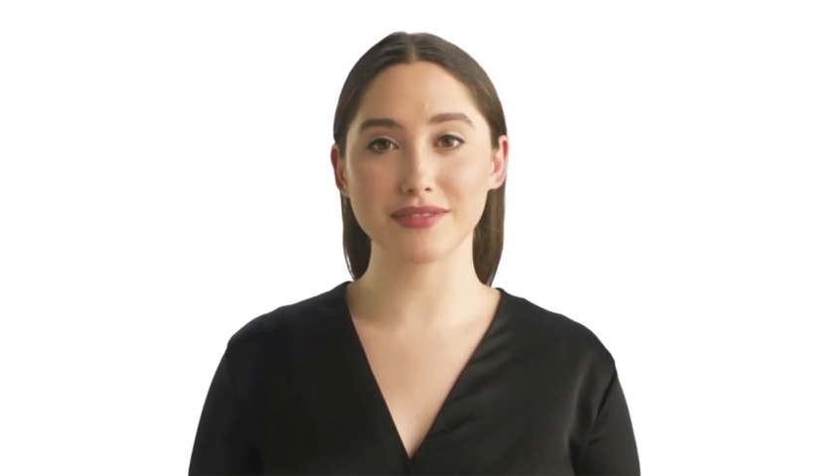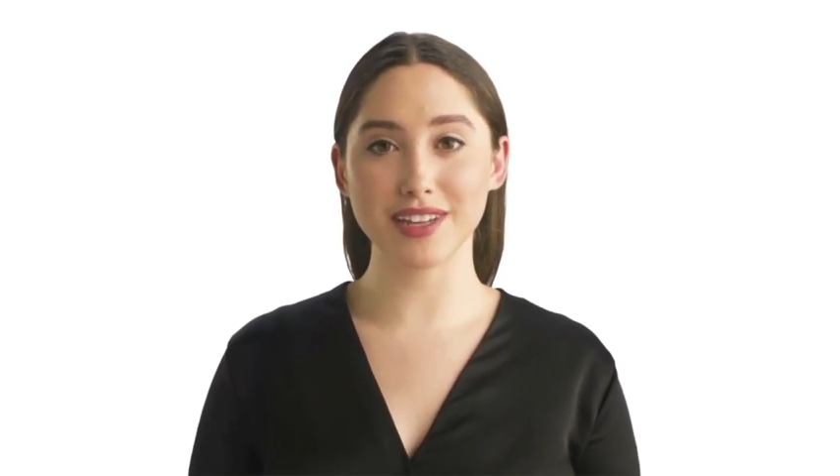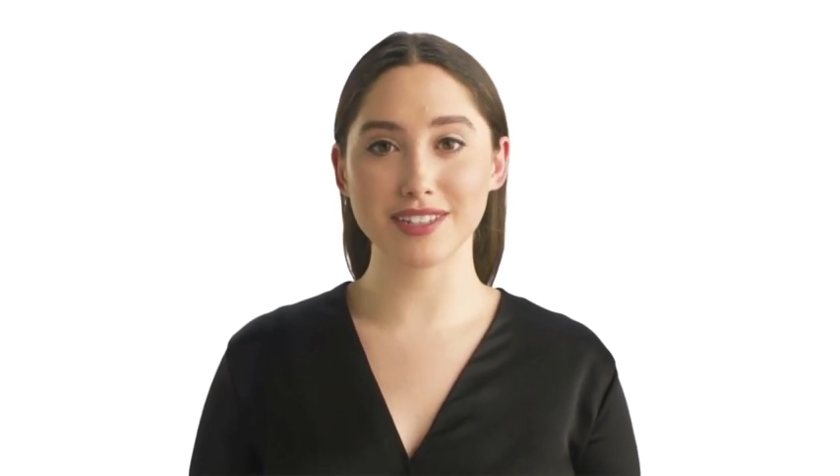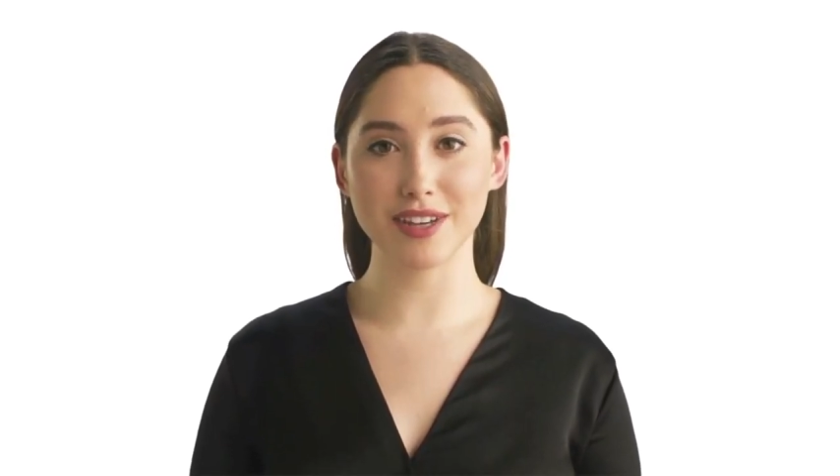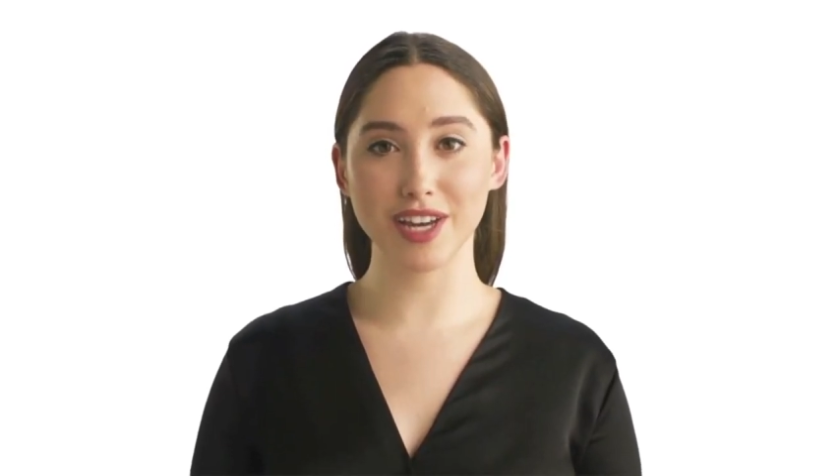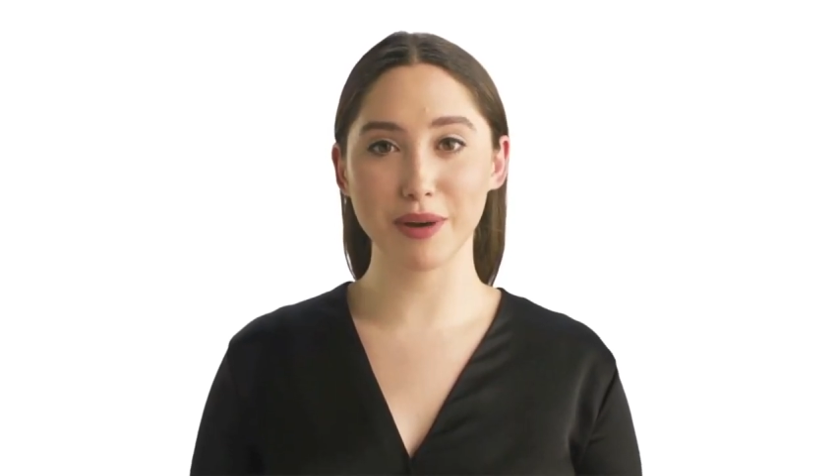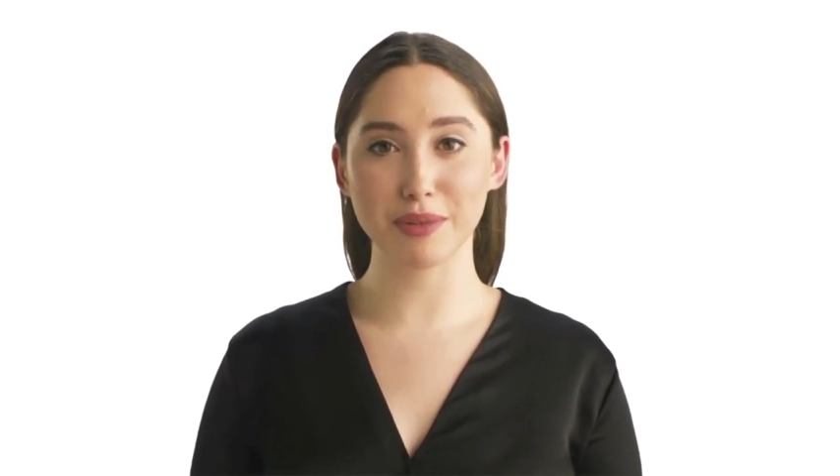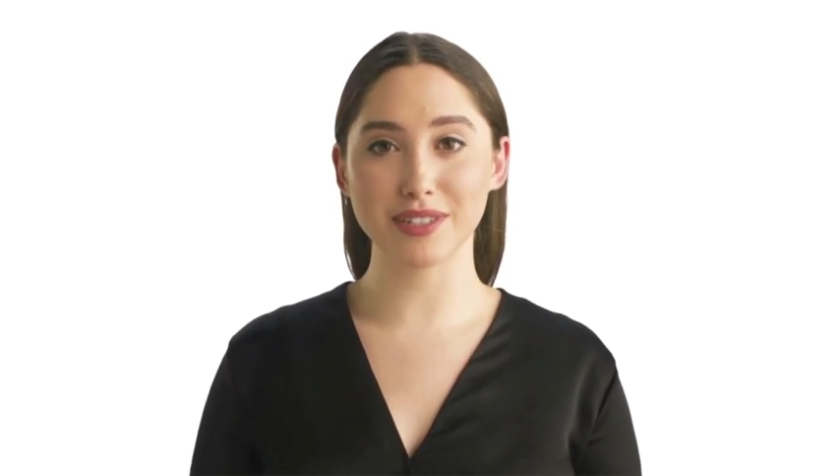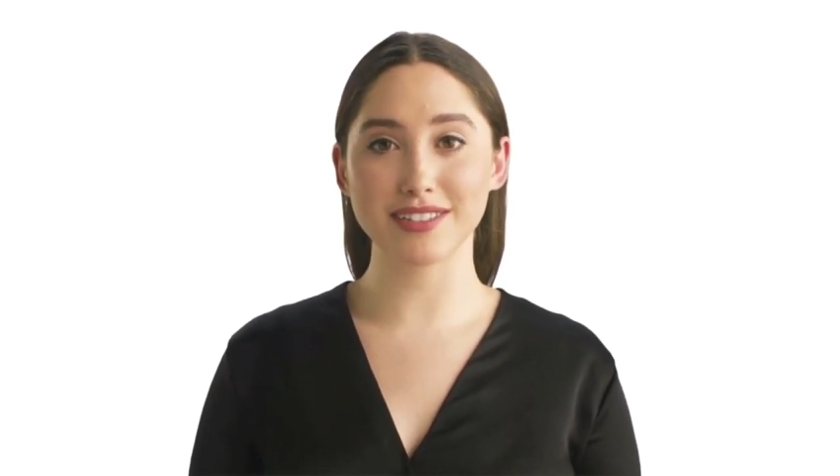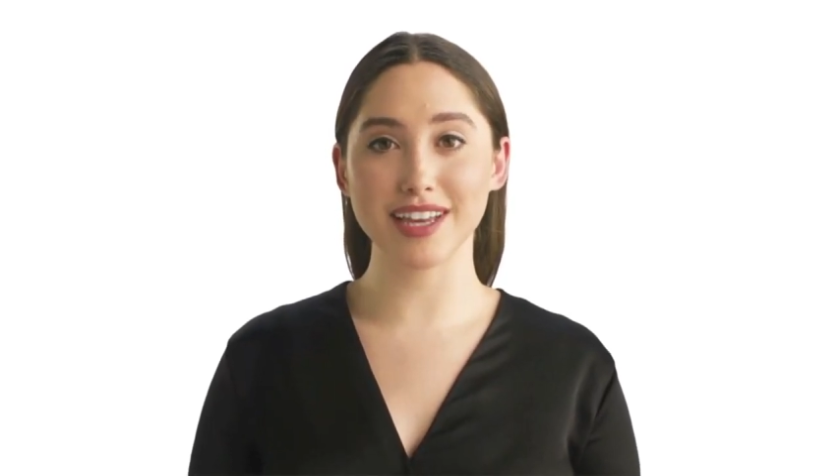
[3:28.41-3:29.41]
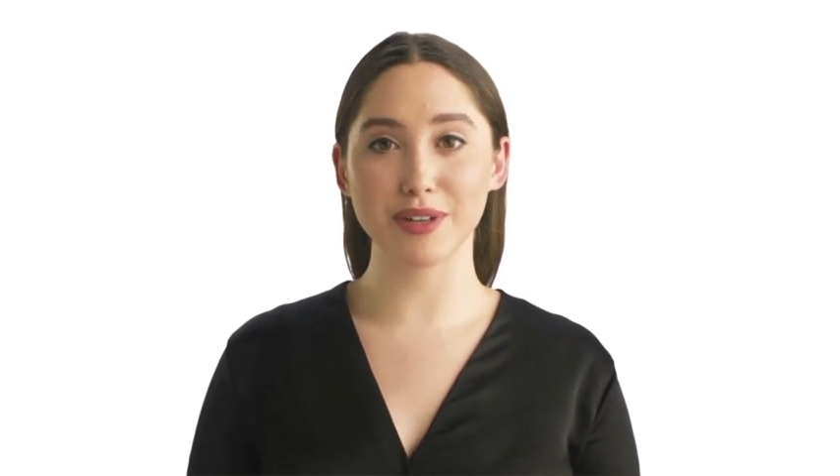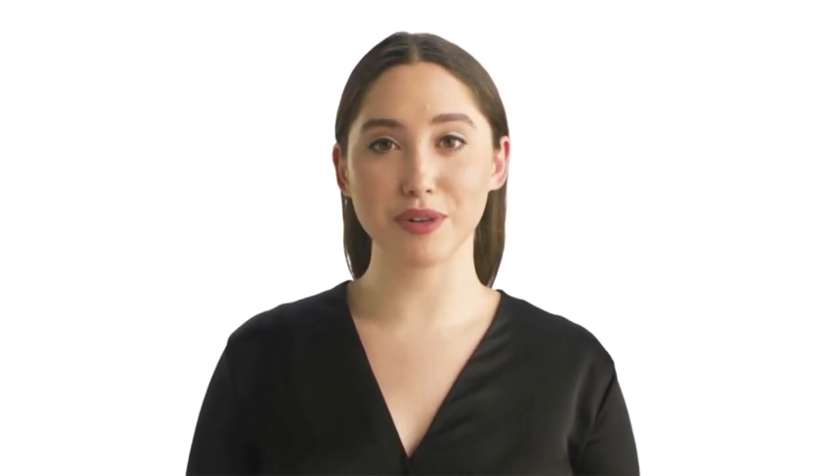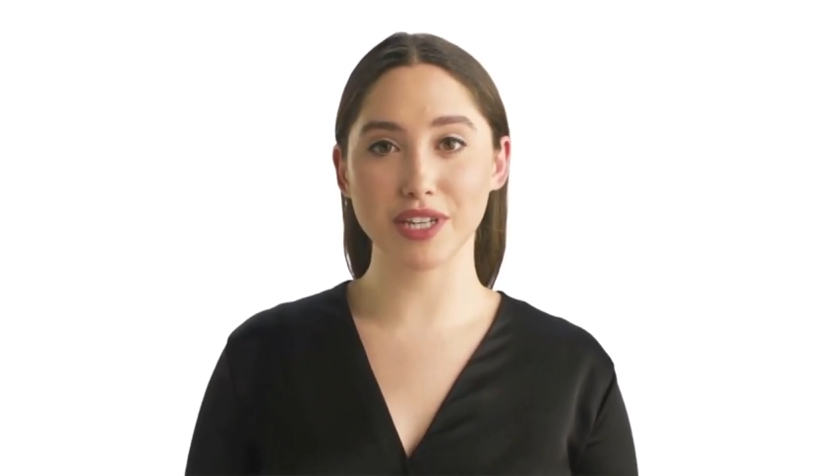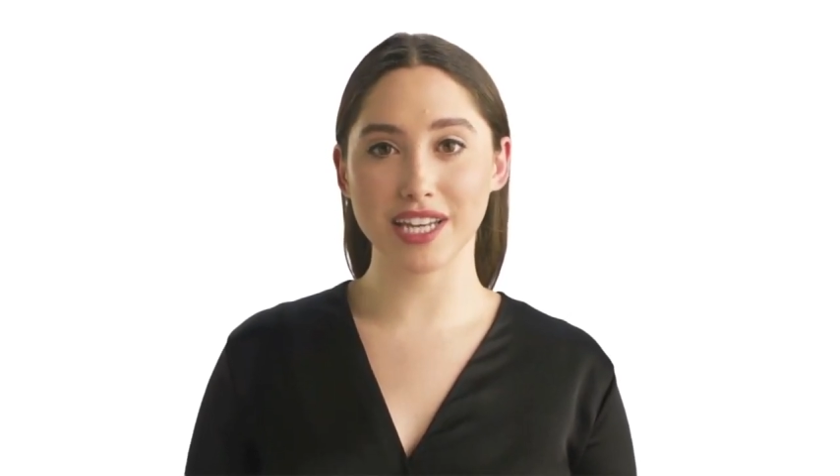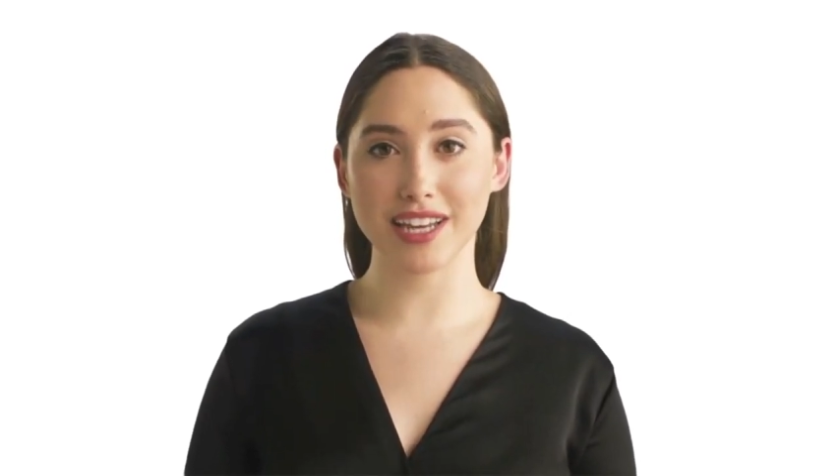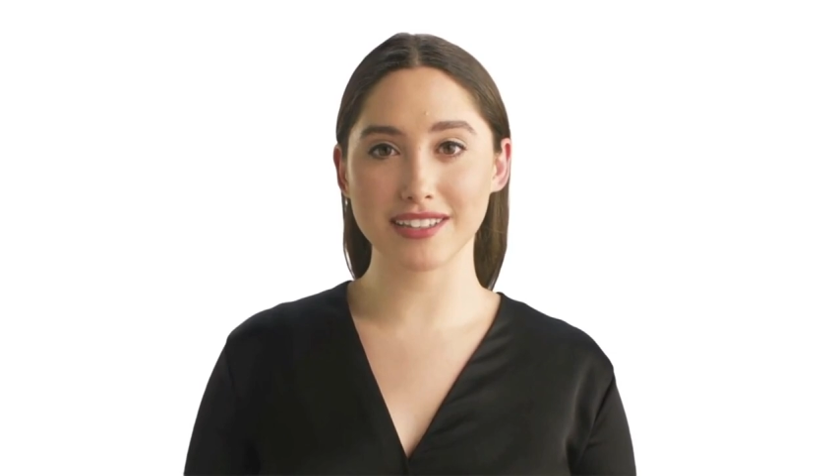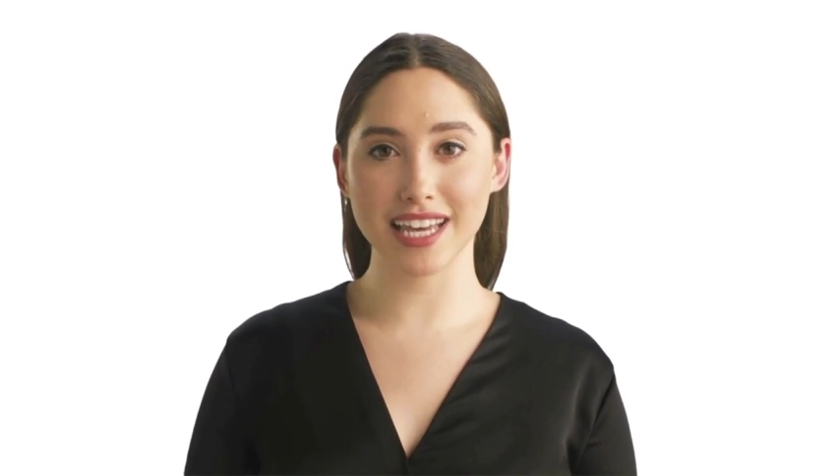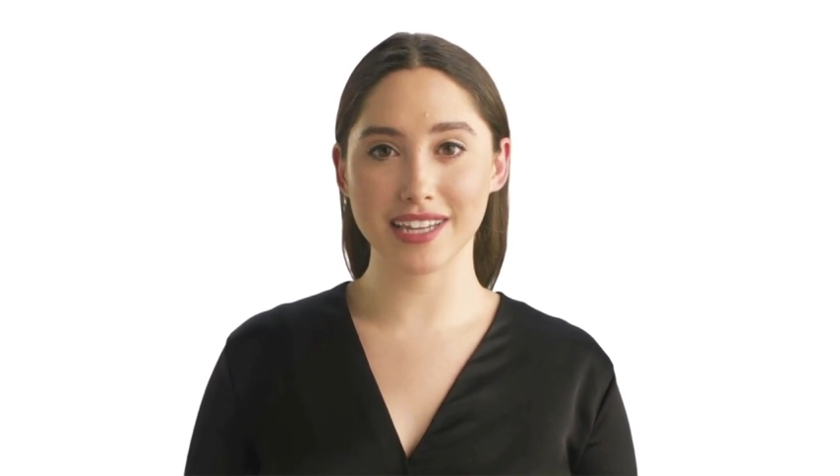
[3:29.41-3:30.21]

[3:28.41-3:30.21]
This will help you to stay organized